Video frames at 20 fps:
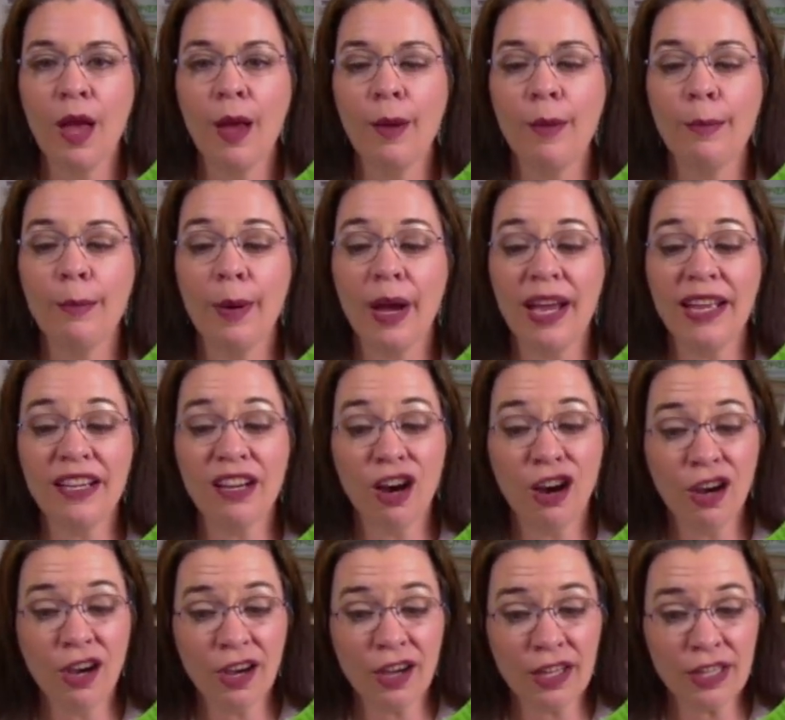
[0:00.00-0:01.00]
By
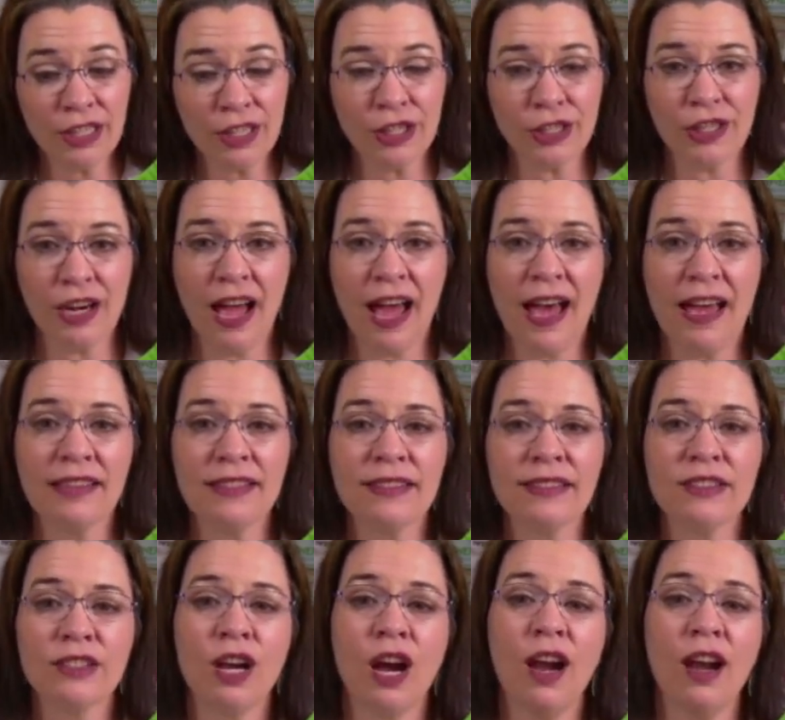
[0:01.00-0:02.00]

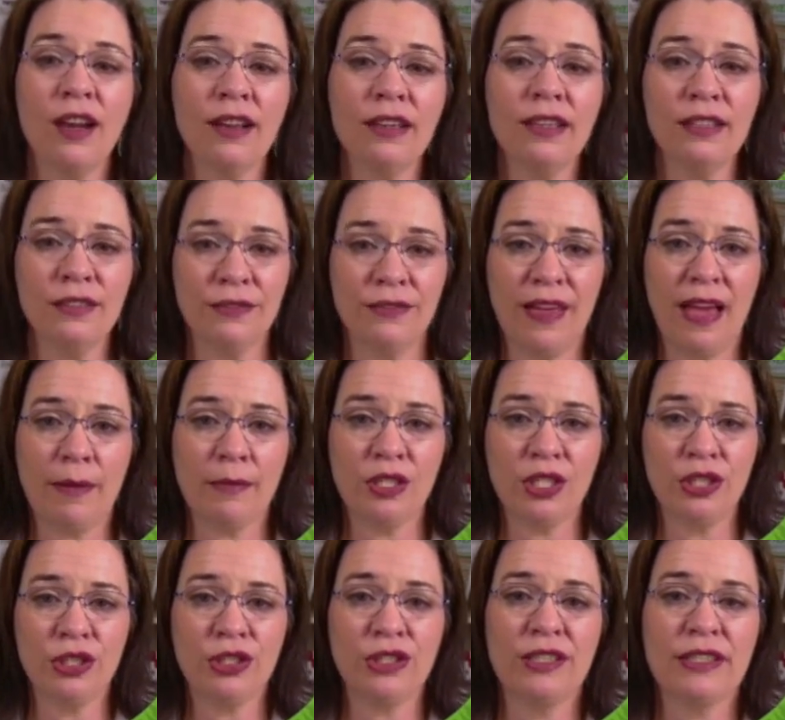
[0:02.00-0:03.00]
contrast, targeted
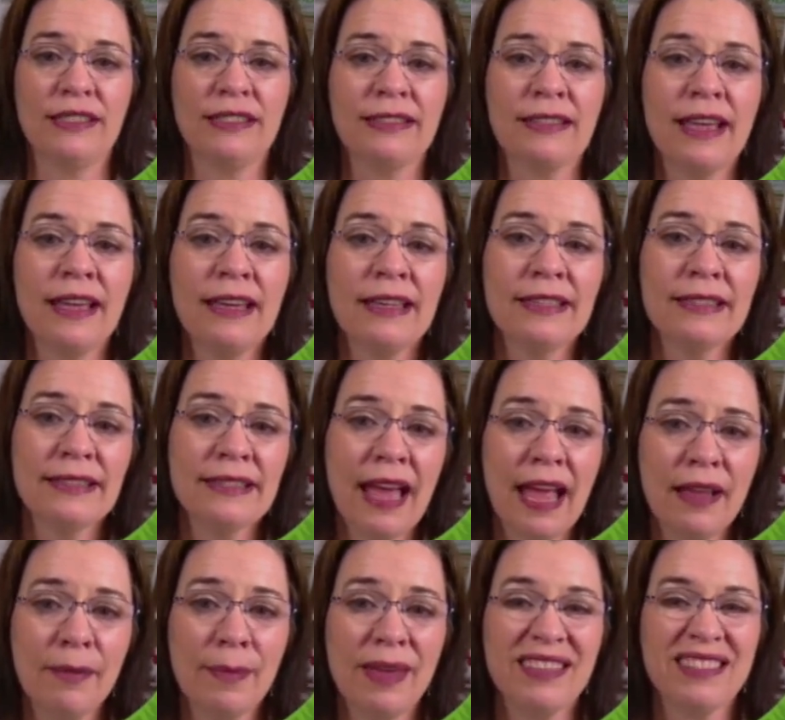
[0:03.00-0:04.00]
family trees
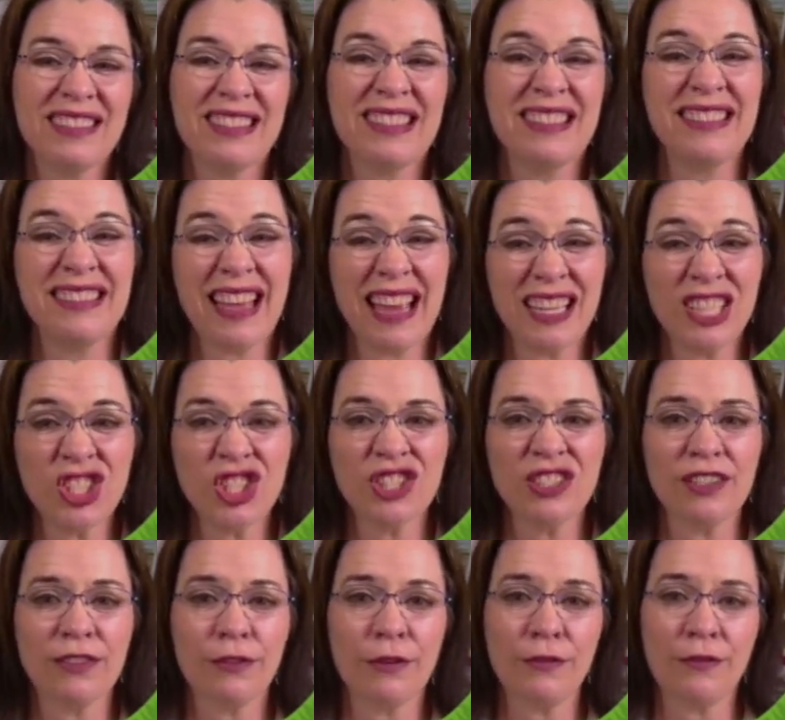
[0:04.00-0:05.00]
segment
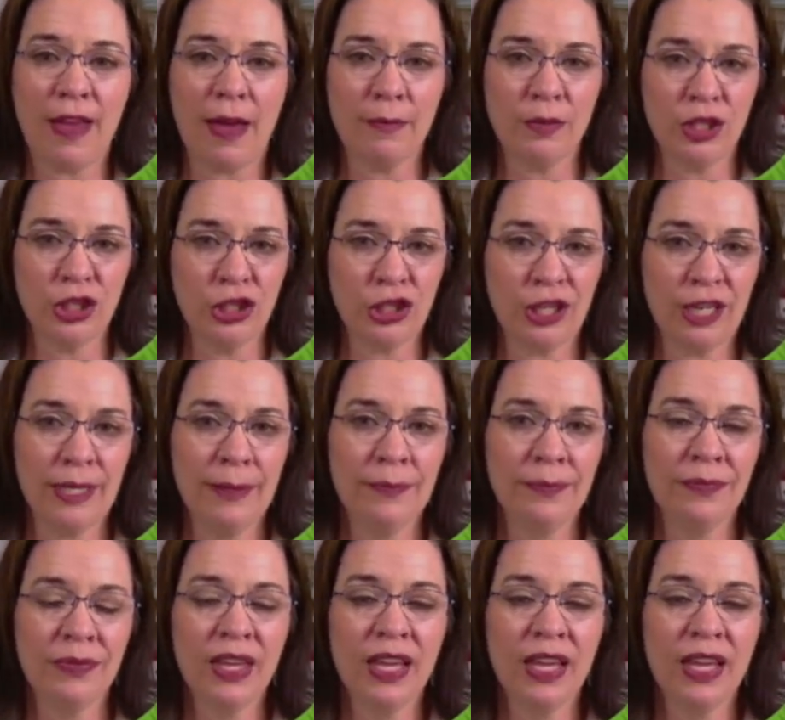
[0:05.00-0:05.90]
sections of a family tree.